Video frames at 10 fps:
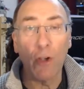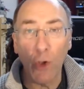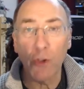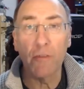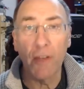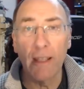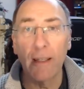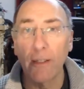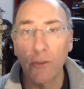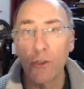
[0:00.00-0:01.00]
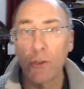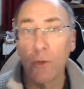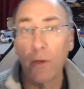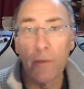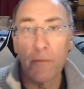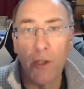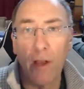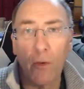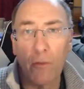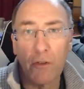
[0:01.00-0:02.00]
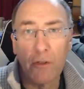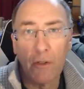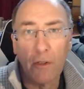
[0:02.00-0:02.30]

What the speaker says: a lot of healing to do on themselves.